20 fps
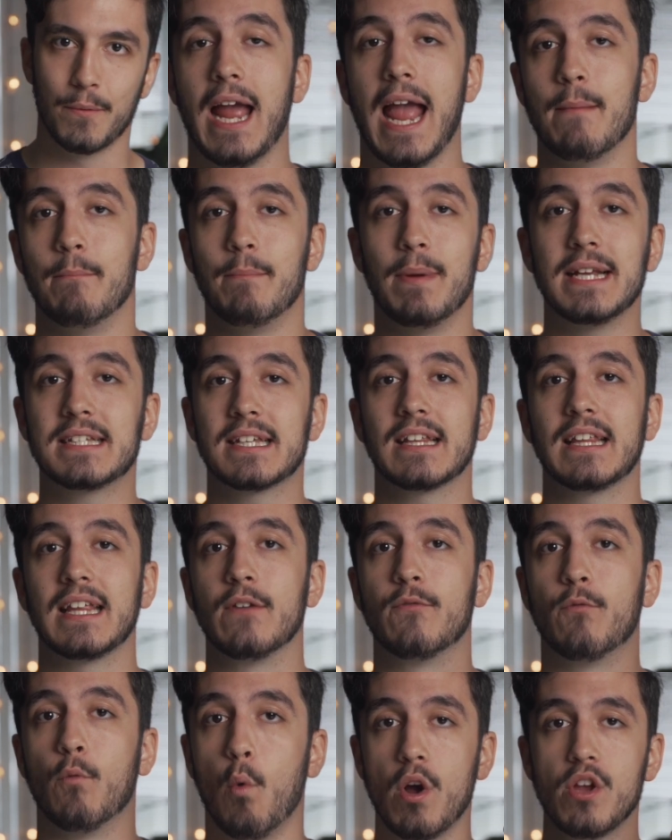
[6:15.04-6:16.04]
And basically,
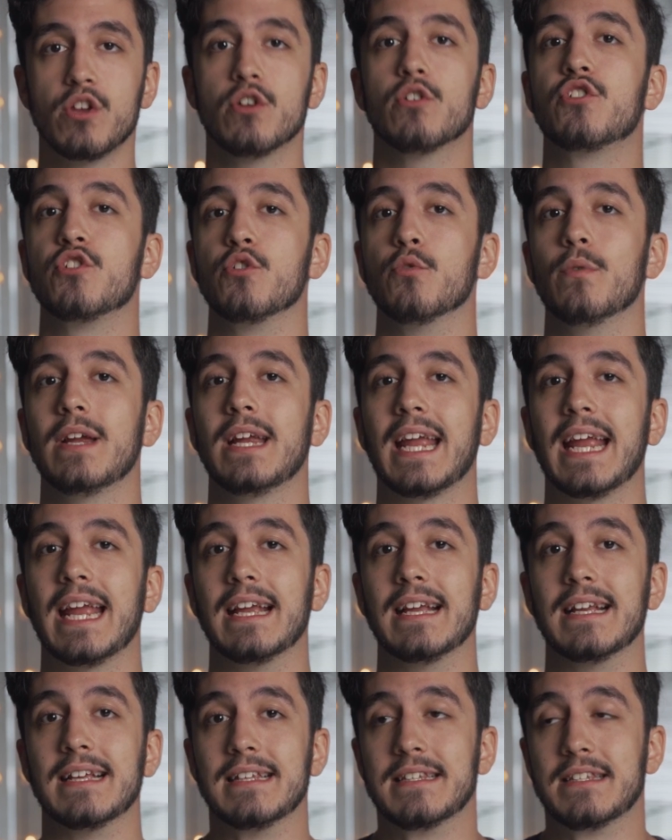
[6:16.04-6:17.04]
if what you're doing
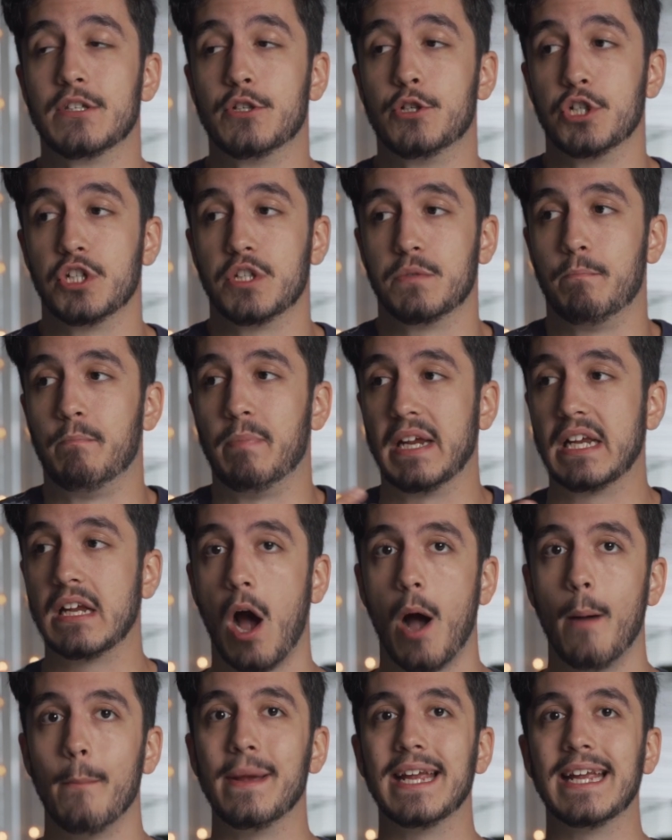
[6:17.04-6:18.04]
is just
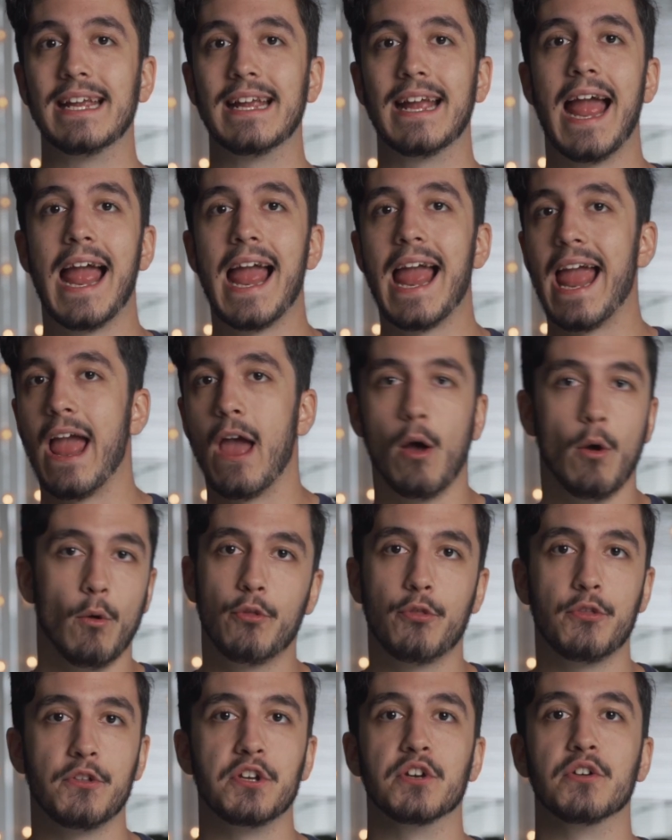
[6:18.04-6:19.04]
becoming
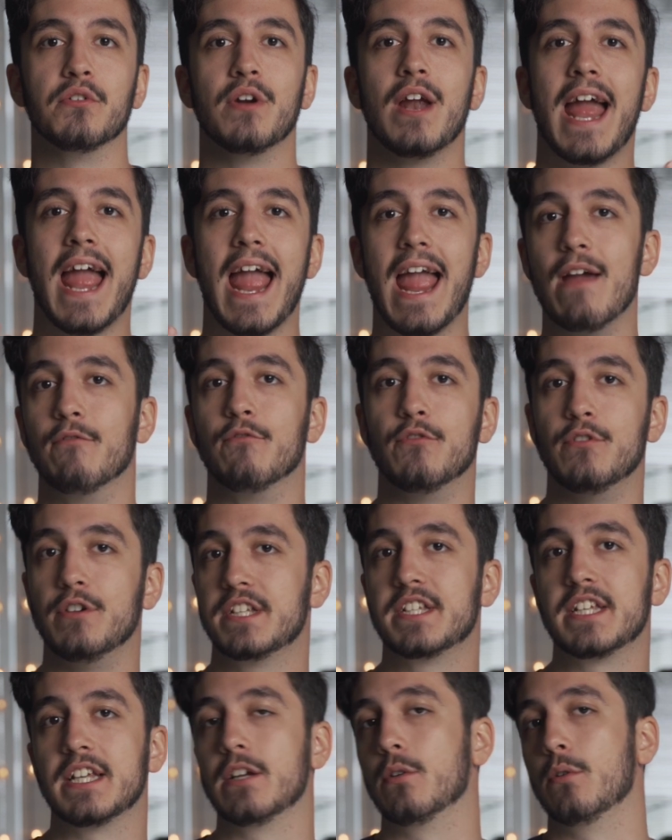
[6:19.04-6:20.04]
healthier every
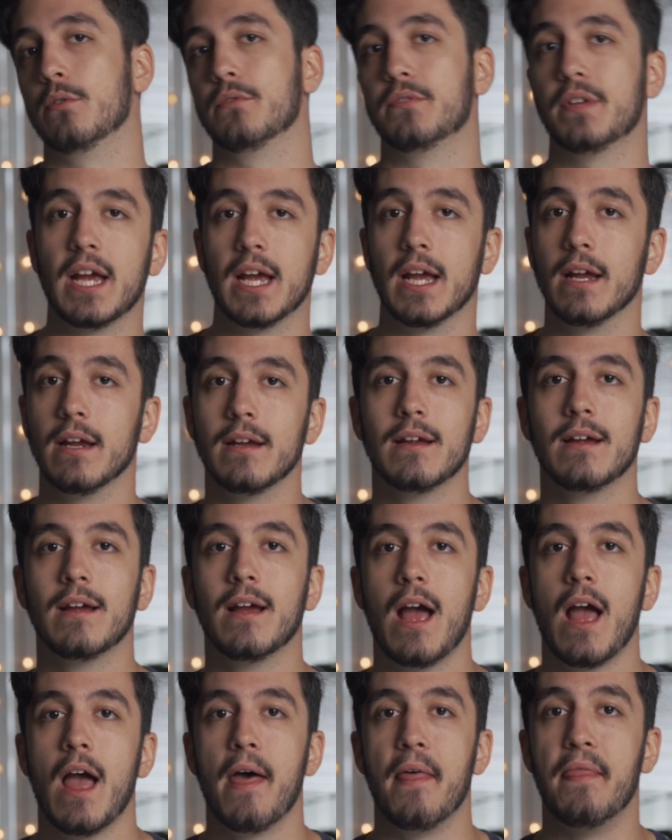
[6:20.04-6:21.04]
single day,
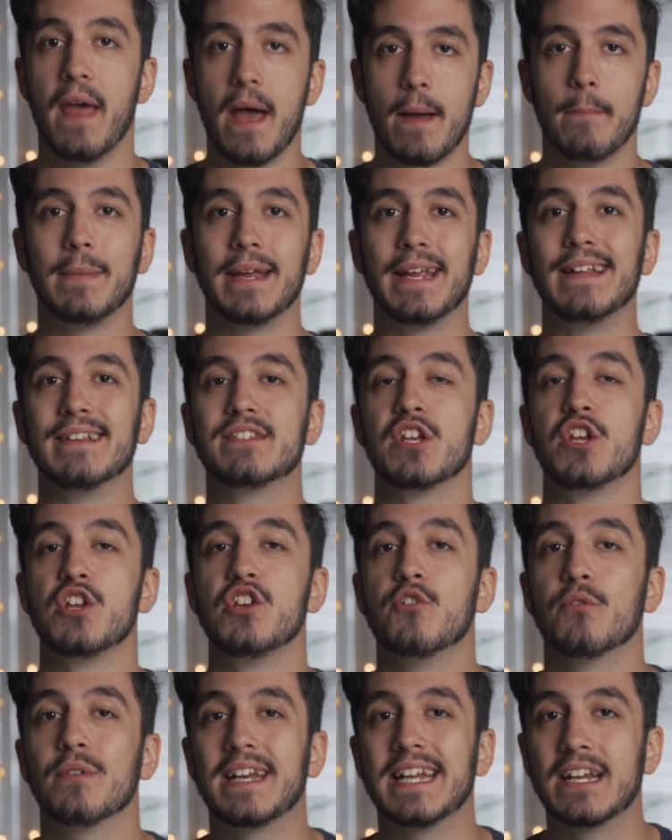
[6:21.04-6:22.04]
that means
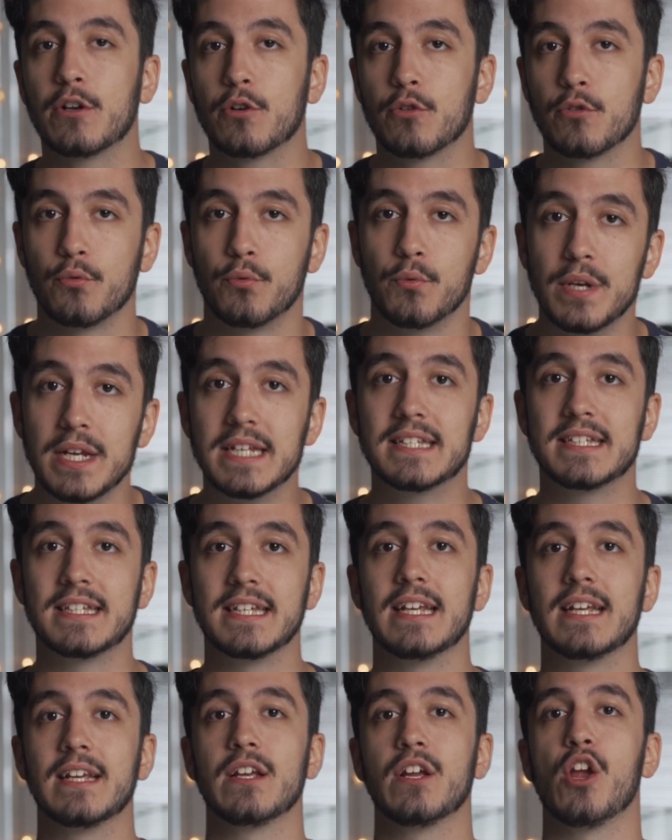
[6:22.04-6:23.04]
you're
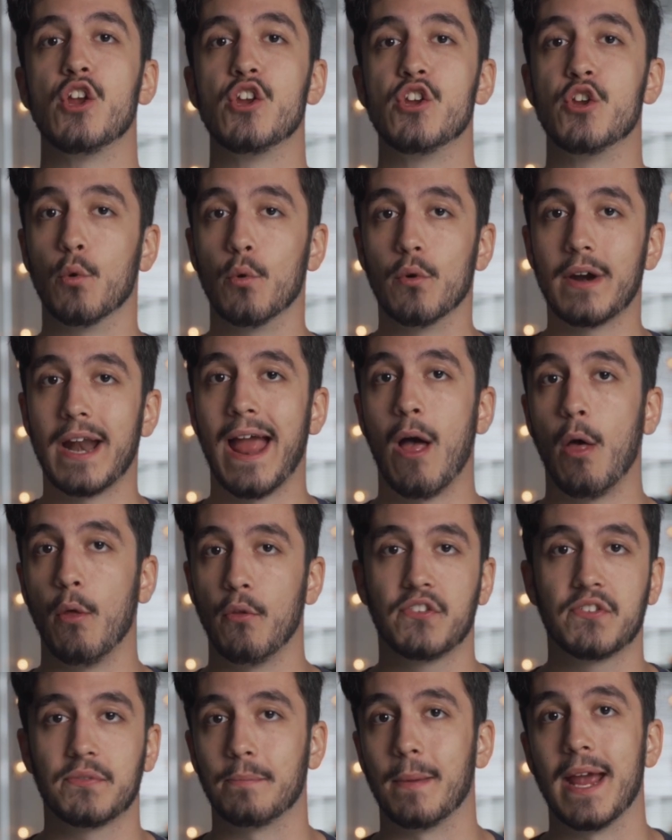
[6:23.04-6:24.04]
increasing your
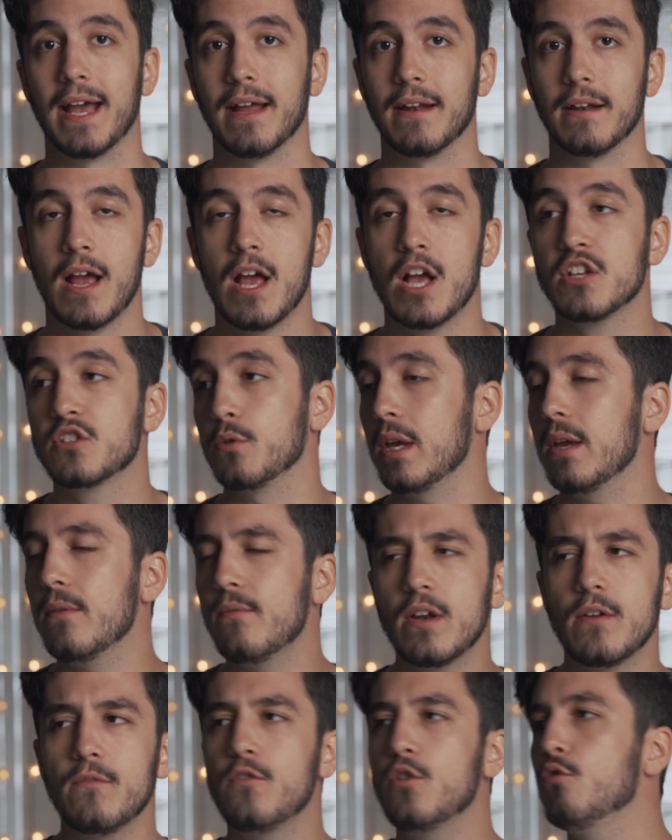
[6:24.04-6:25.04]
health span. So
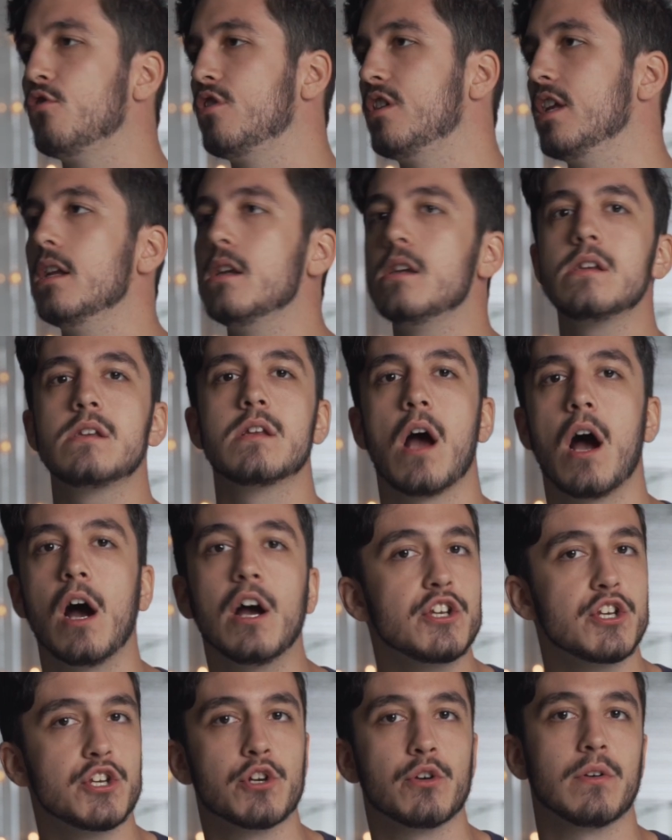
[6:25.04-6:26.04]
even if you didn't
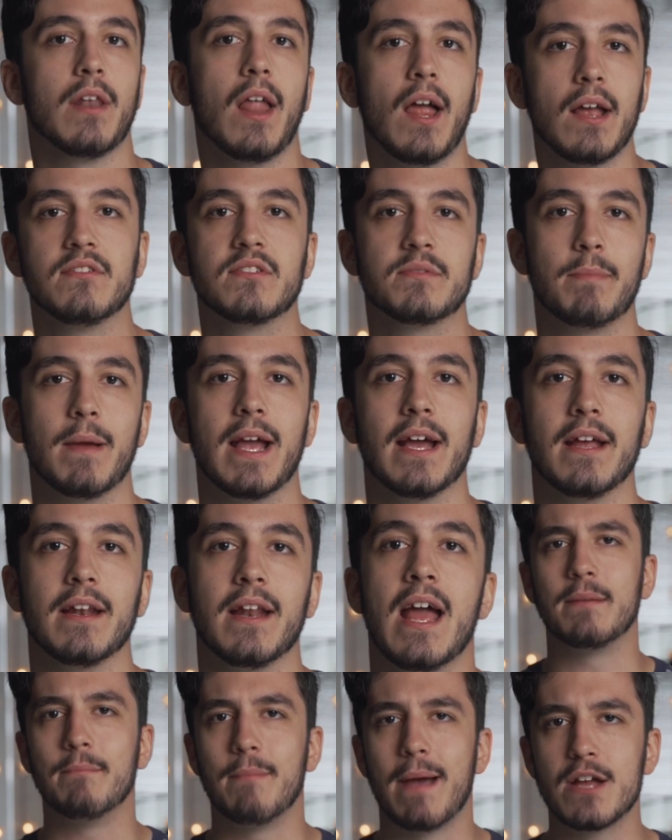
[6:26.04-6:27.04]
touch your lifespan,
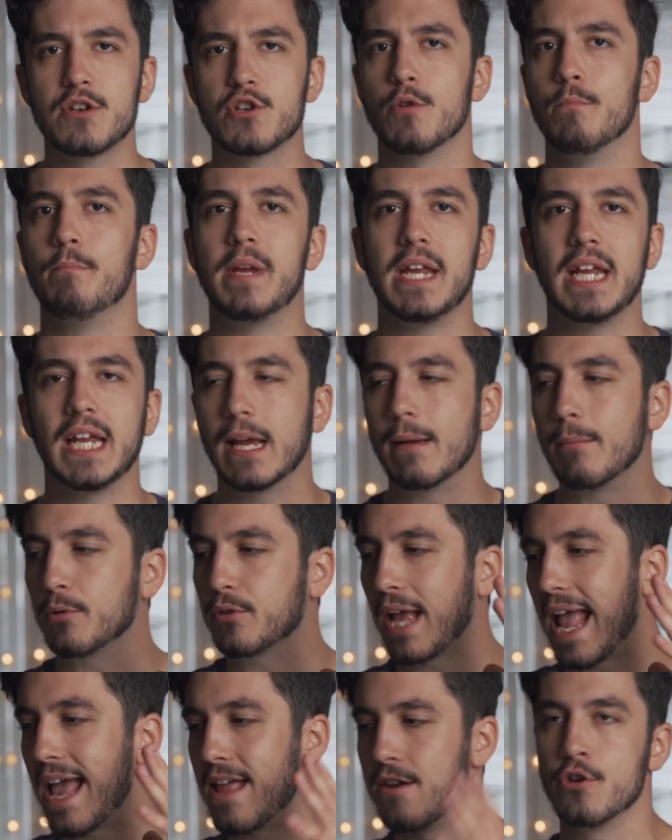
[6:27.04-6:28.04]
imagine being able
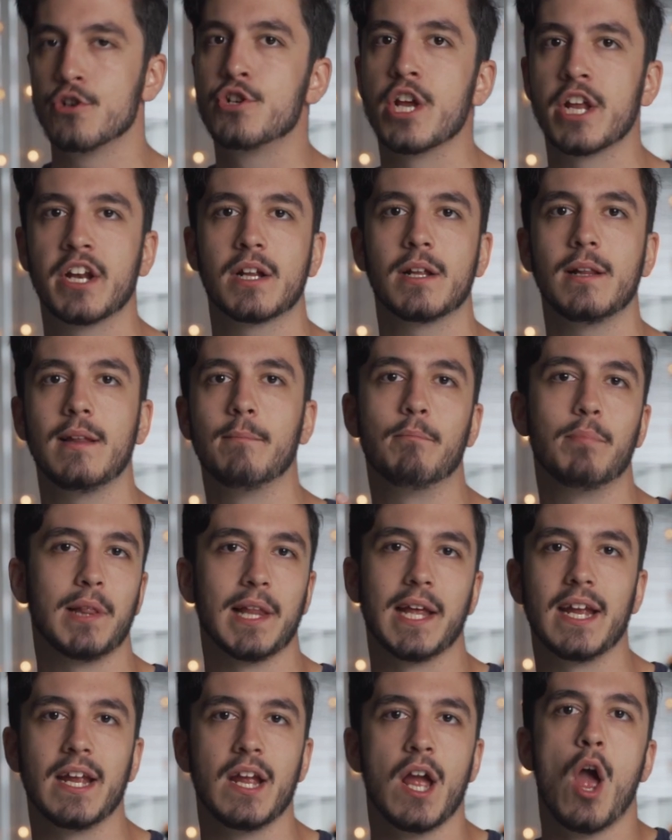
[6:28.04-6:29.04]
to energetically
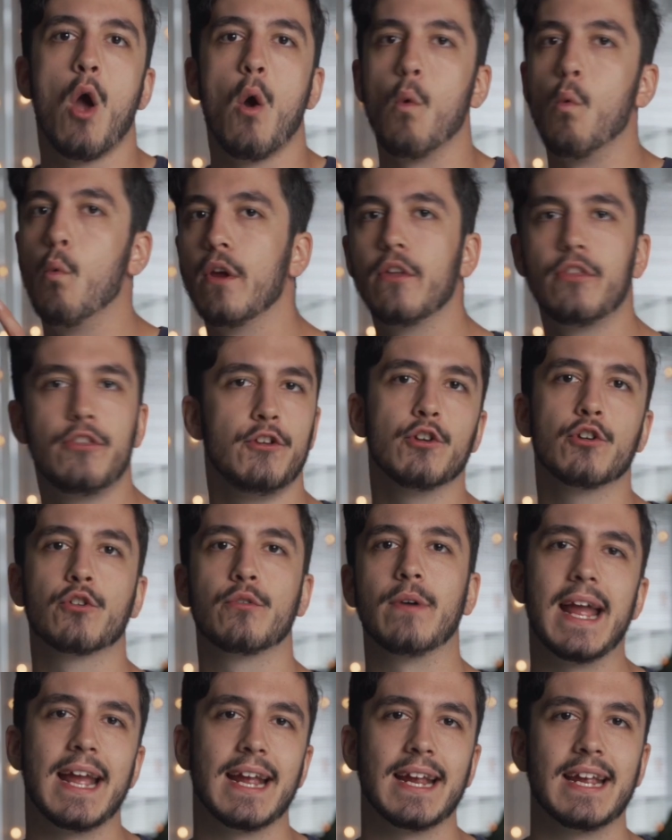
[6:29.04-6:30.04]
play with your
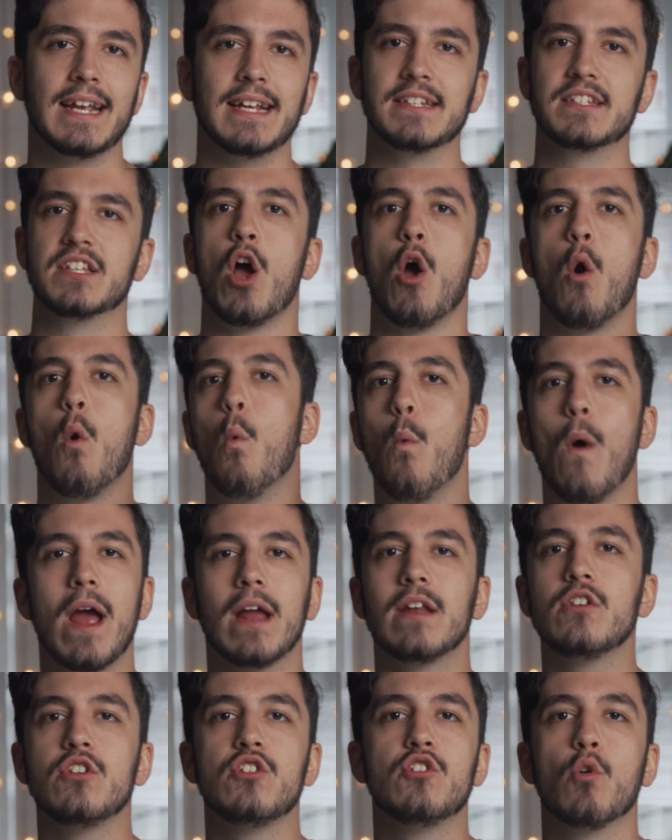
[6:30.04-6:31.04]
grandkids
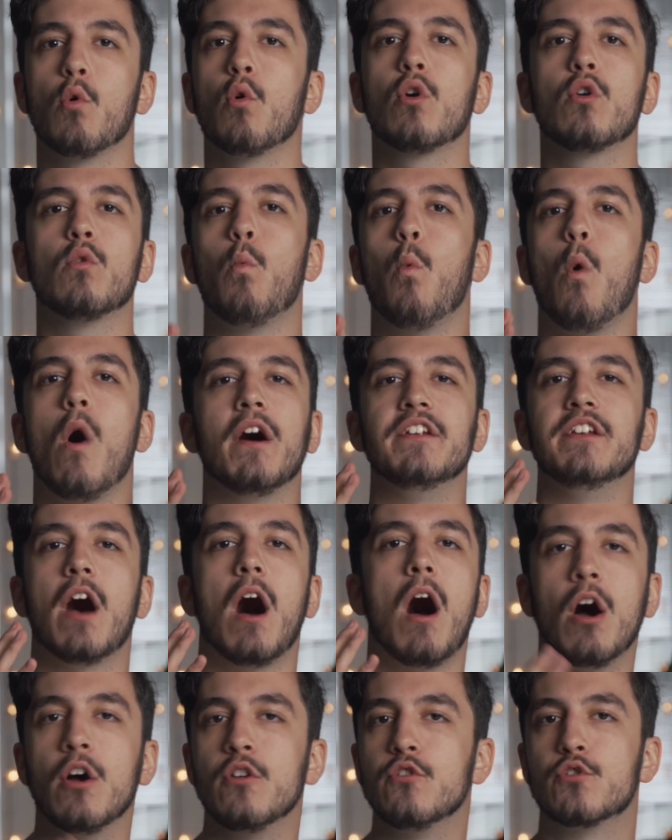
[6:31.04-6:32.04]
when you're
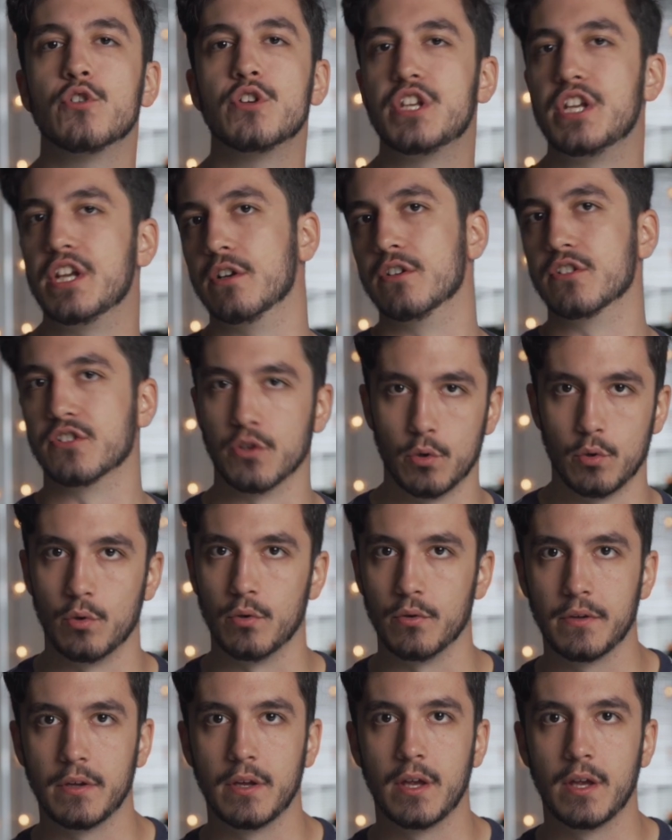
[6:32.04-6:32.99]
100 years old.